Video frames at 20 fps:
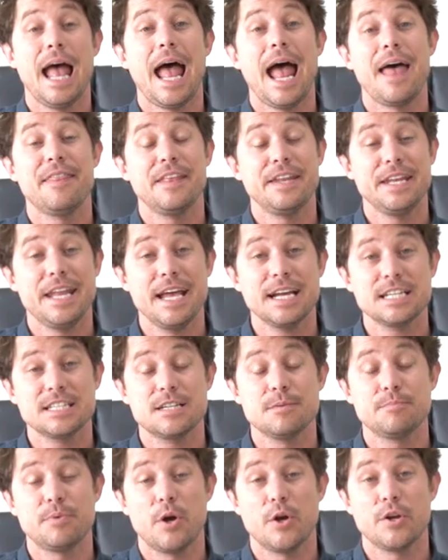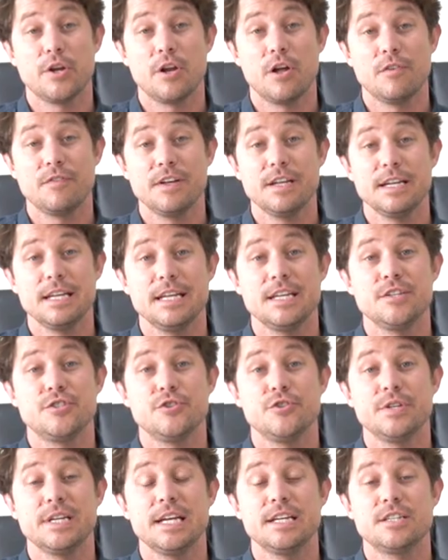And the next component of it is
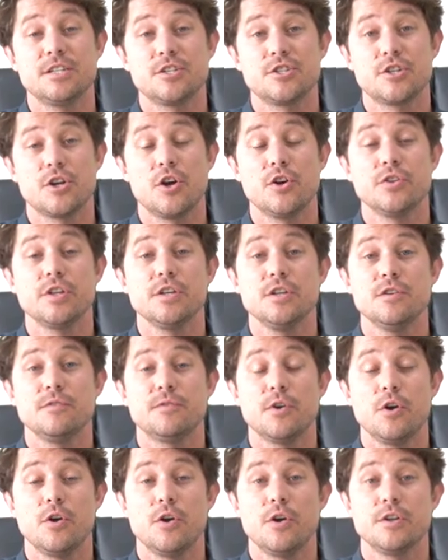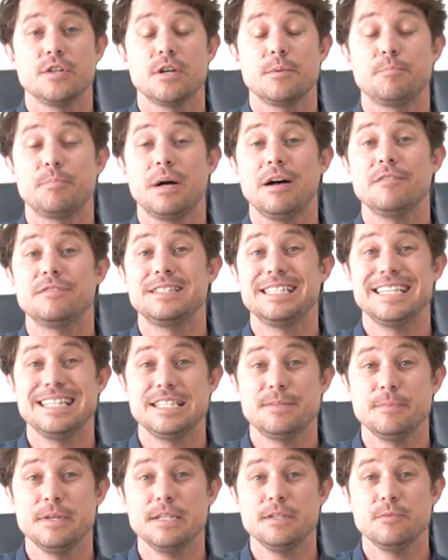you need to show that you've earned above
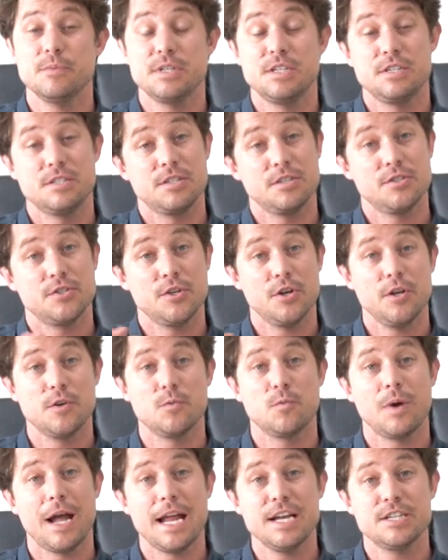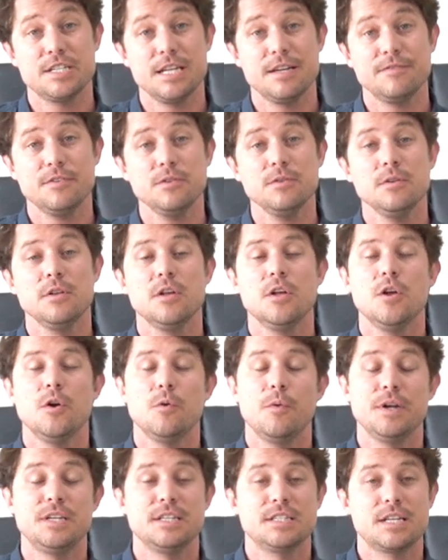TISMET, which is a certain wage level,
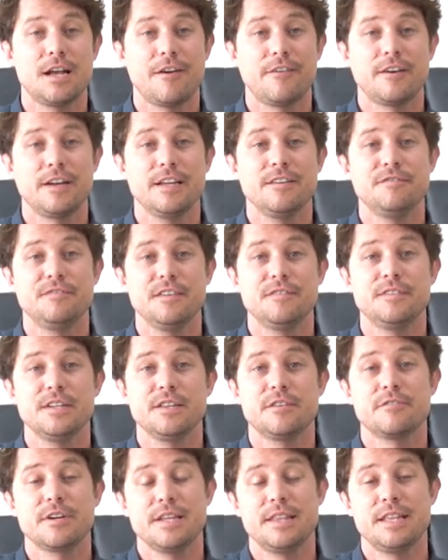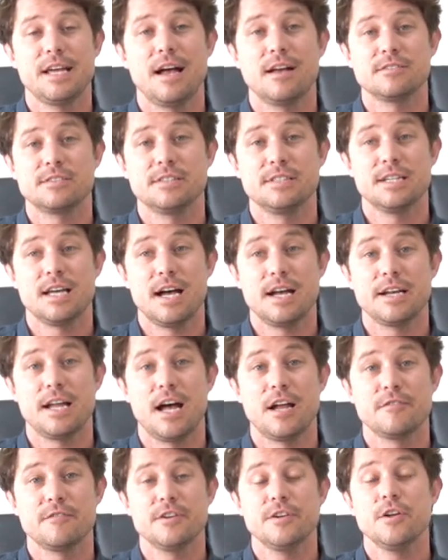which is currently
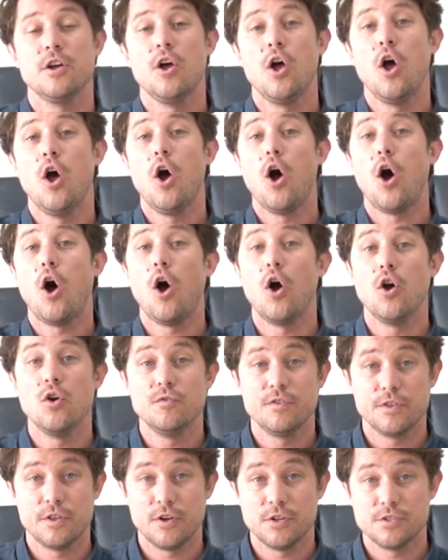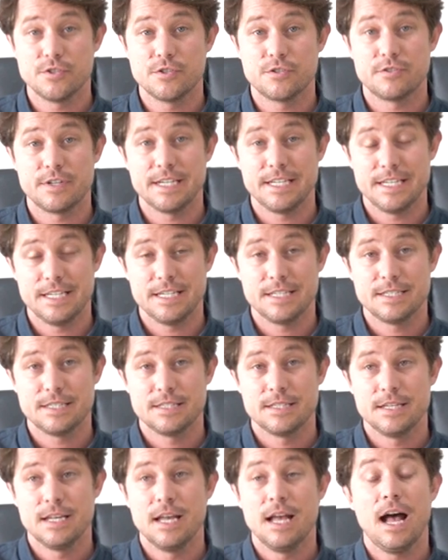$53,900 over those 3
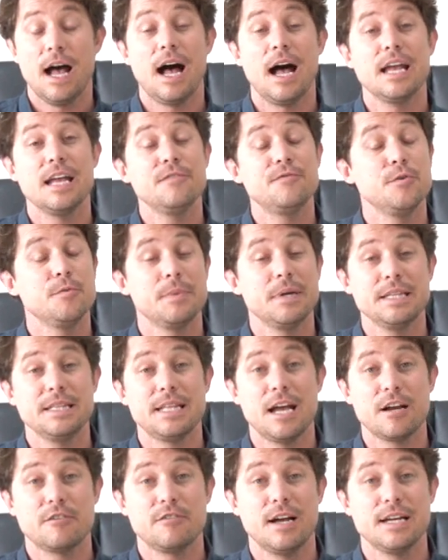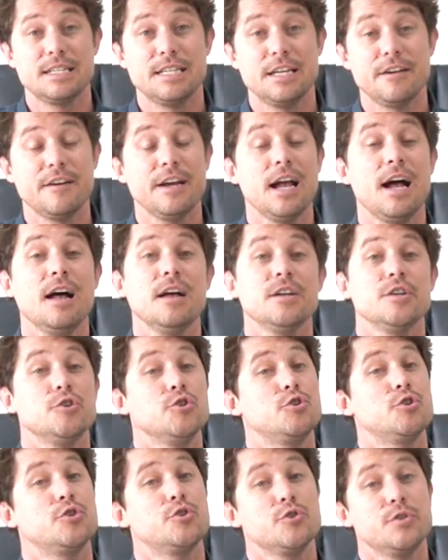years. If you meet that criteria, you
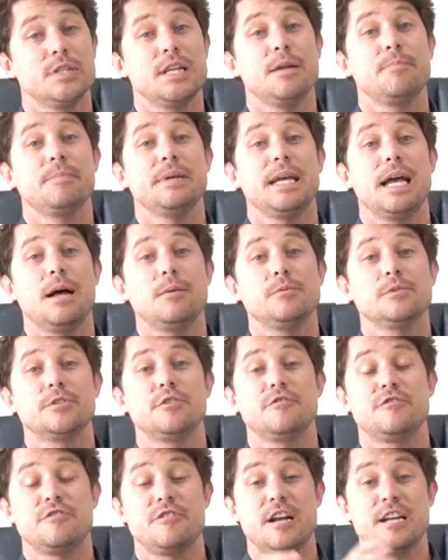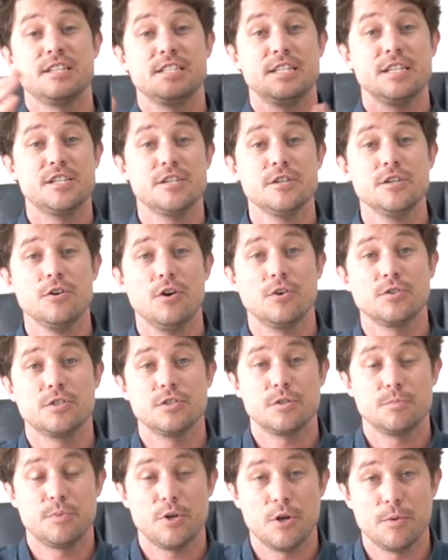should then be able to transition onto
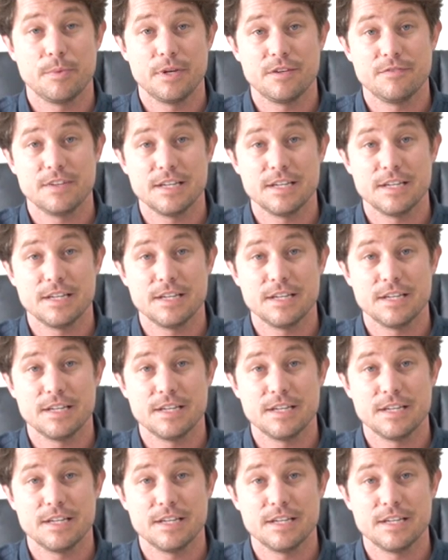the permanent